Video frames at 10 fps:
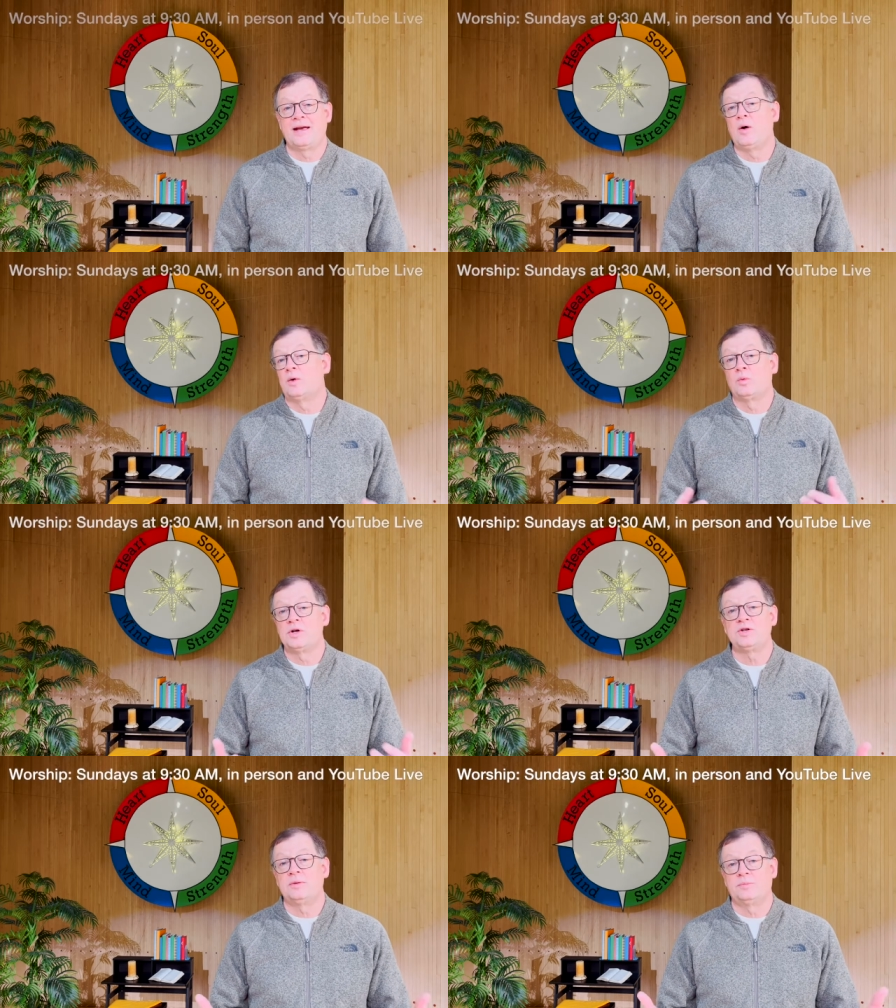Now, in
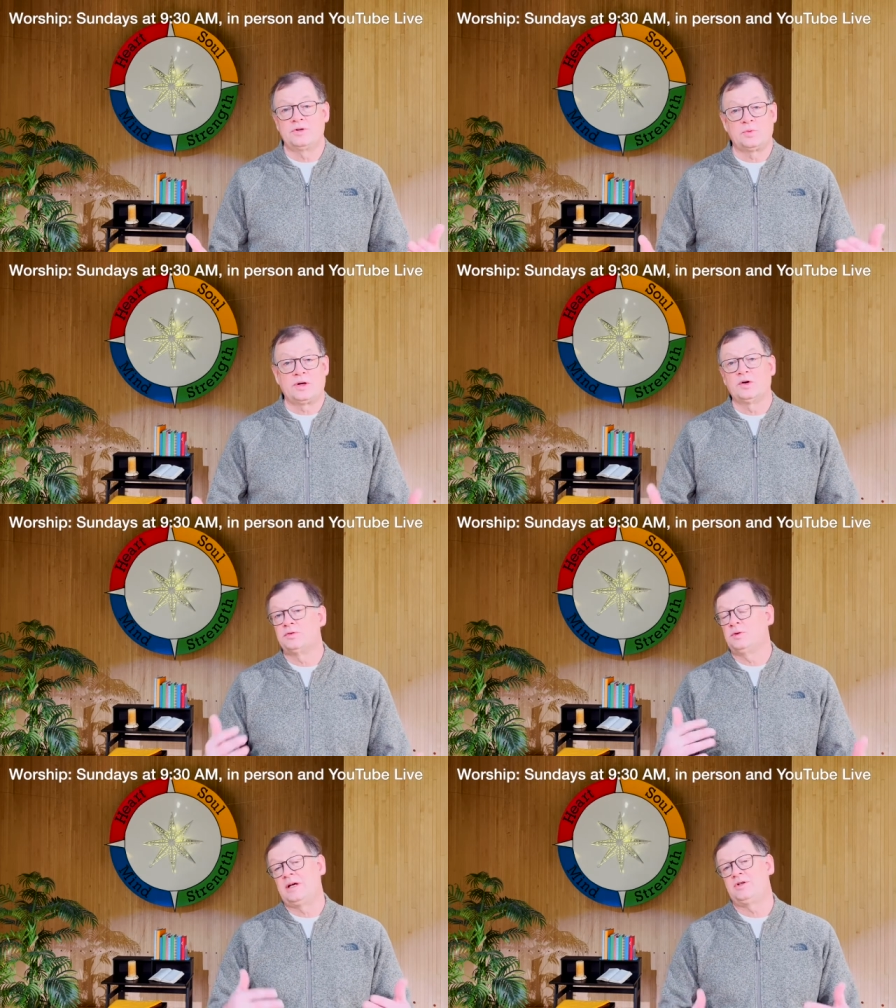worship, as we go
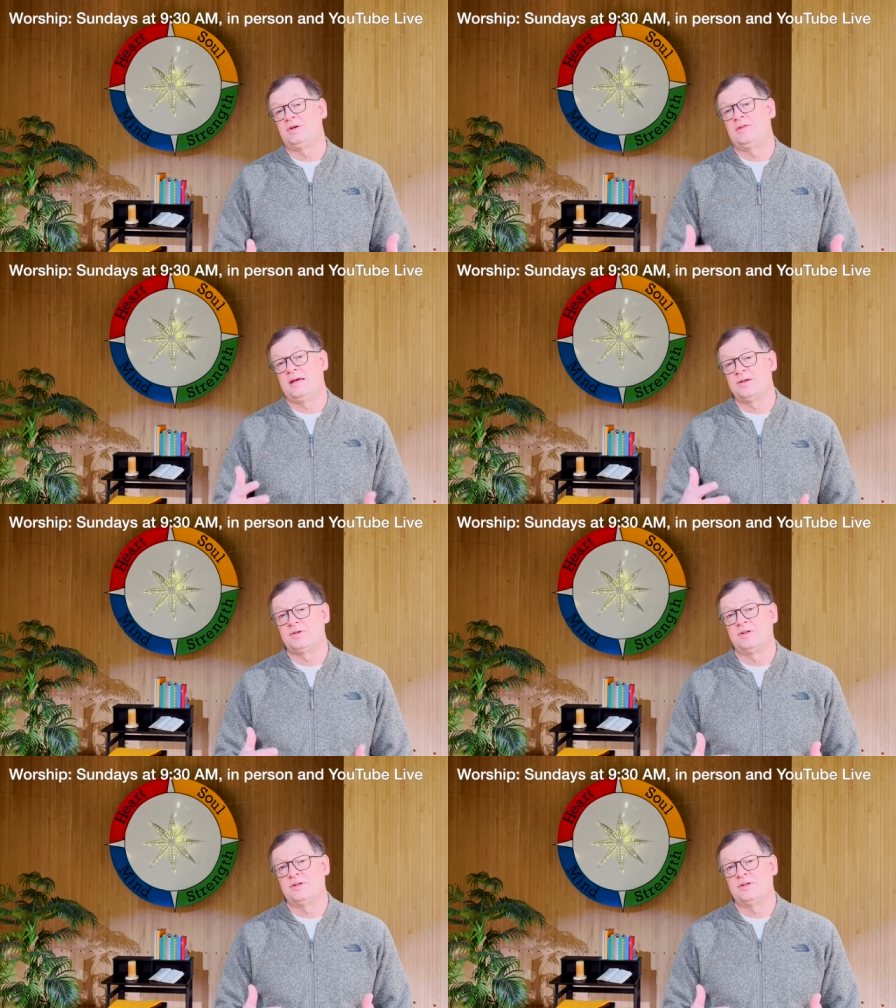through each of these